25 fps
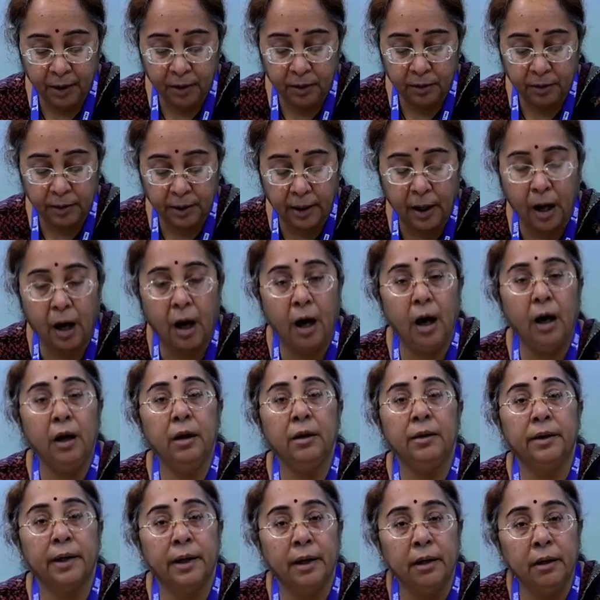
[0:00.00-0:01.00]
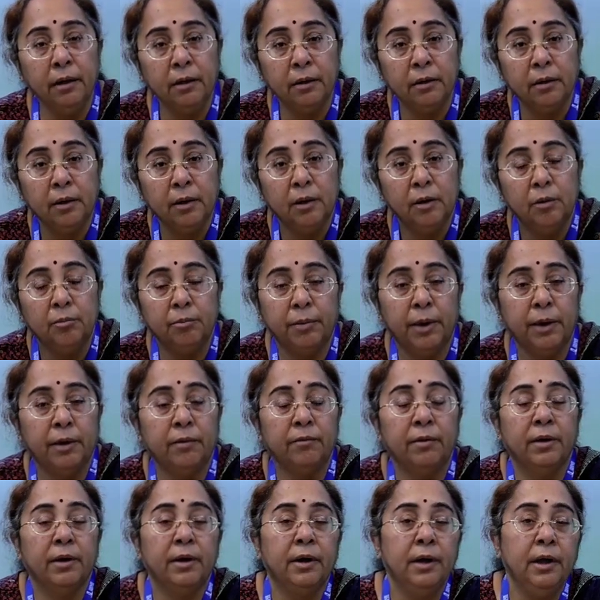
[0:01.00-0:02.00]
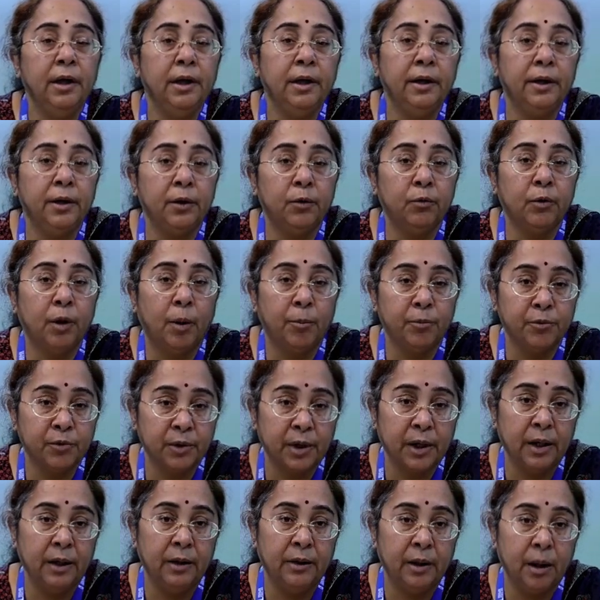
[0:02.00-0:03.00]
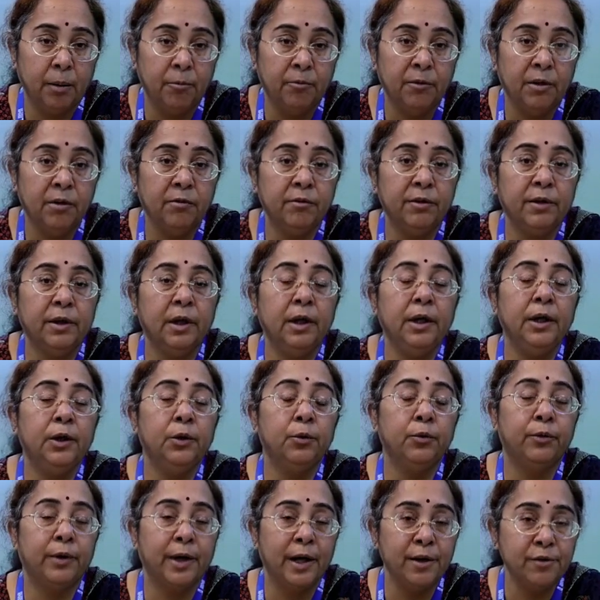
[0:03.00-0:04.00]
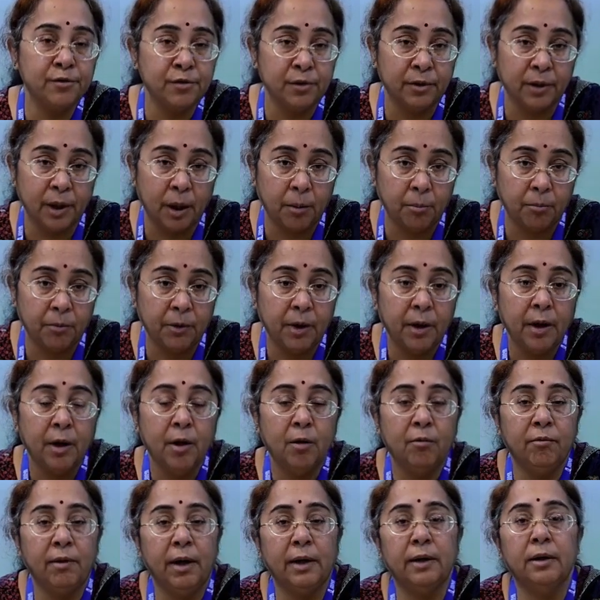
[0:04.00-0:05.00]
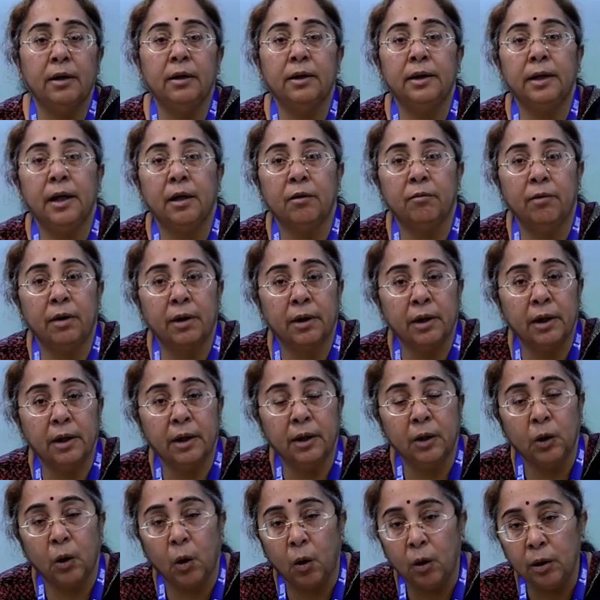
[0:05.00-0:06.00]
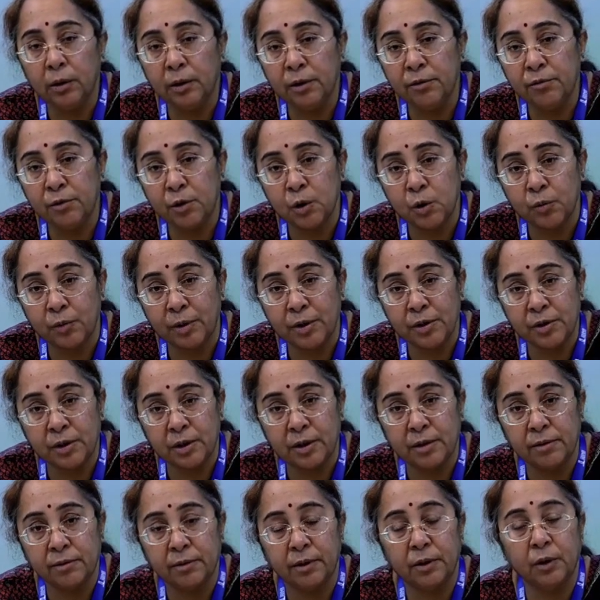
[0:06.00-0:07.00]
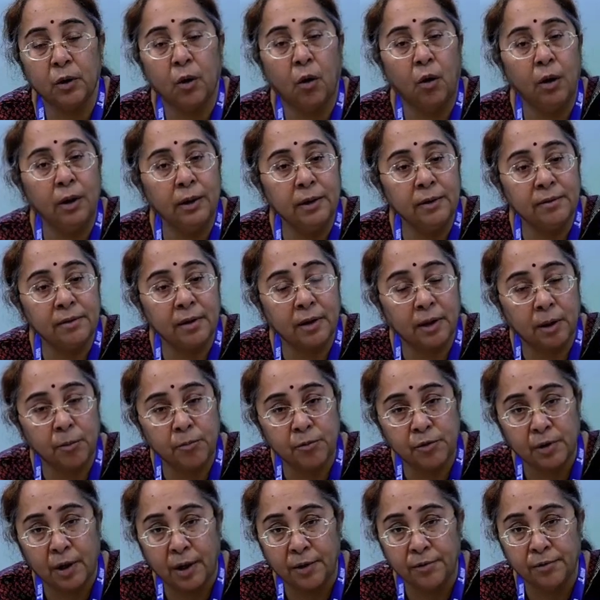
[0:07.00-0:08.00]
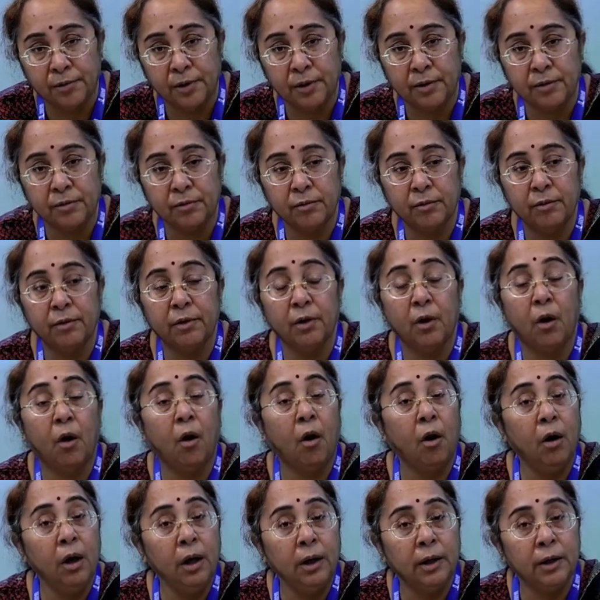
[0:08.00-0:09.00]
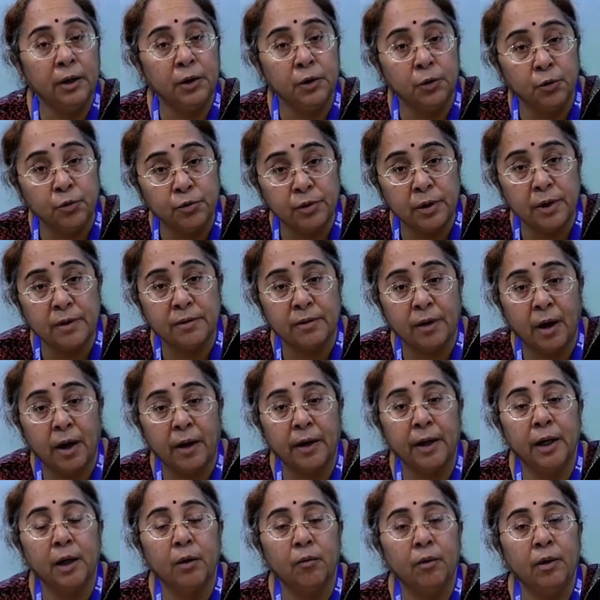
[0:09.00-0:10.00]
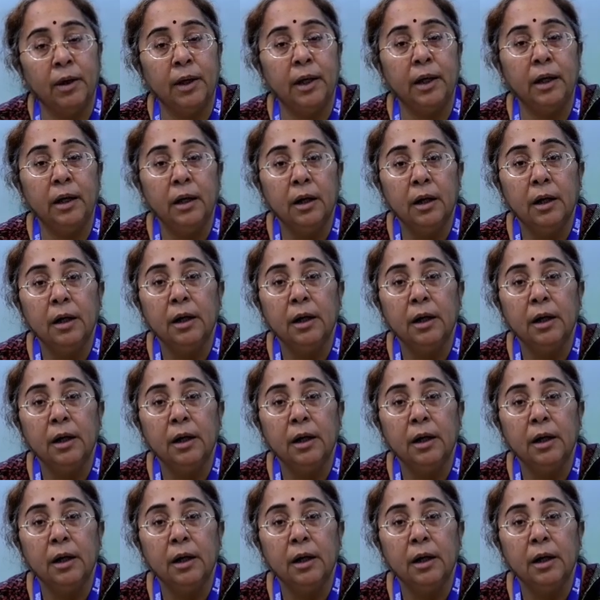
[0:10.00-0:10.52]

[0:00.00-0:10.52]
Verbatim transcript: They are there, but we really need to upscale them, we really need to test them whether they are working in all the situations, in all the circumstances, all the users are equally